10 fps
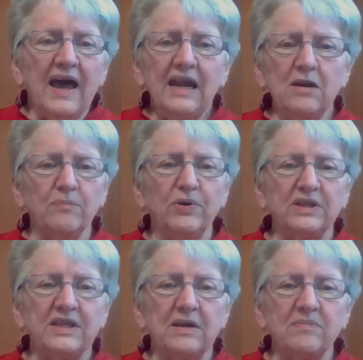I didn't
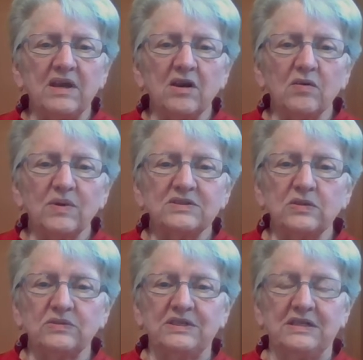put them there.
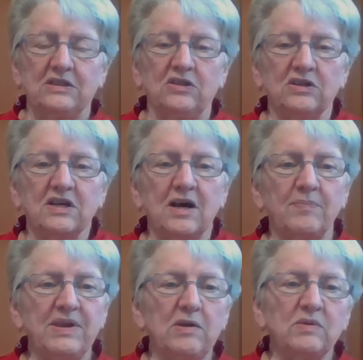Russell didn't look
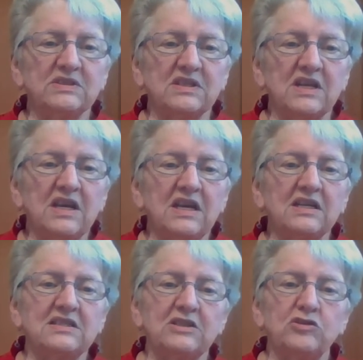up. He
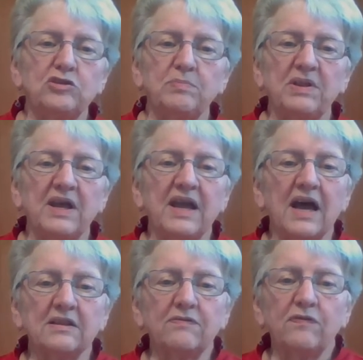continued to play
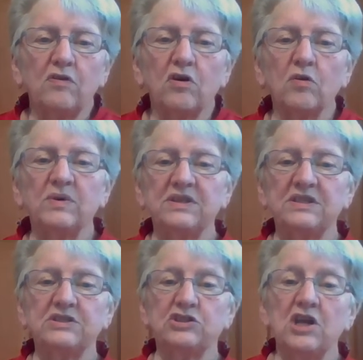on the floor with
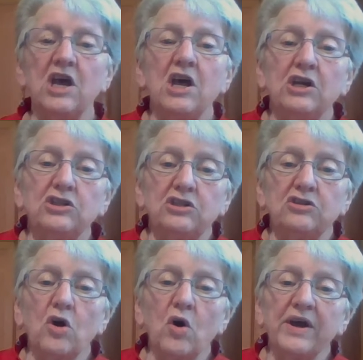his
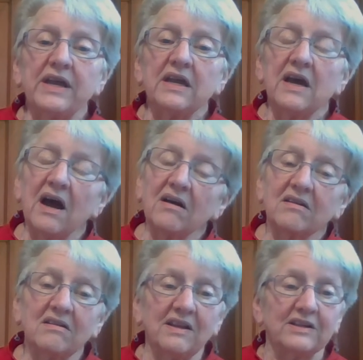toy
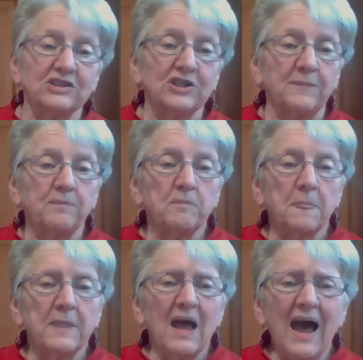car collection.
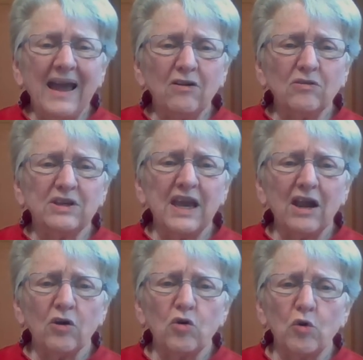I don't
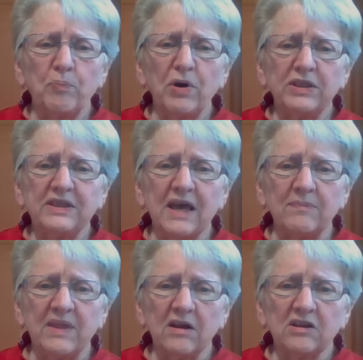care who put
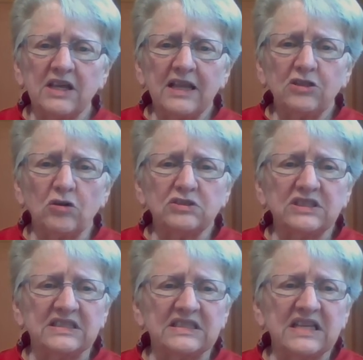them there. Get those
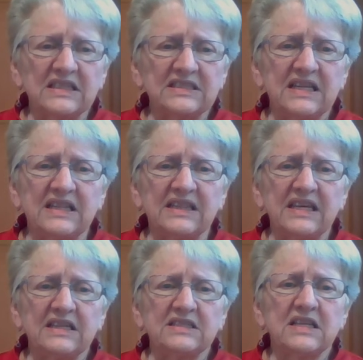disgusting
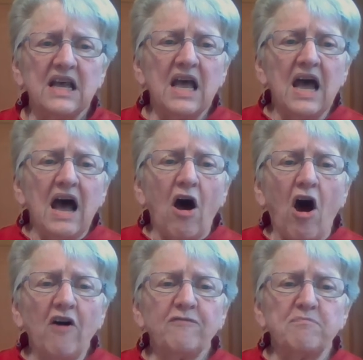things
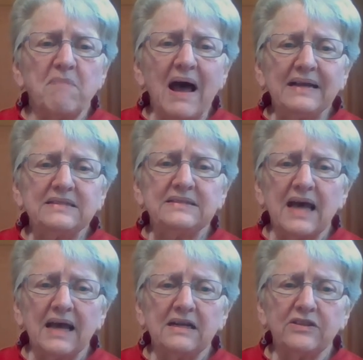off my
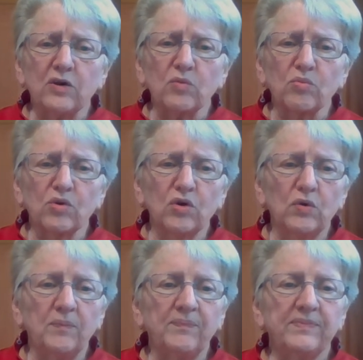side of the
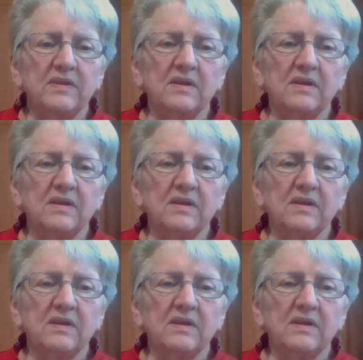room.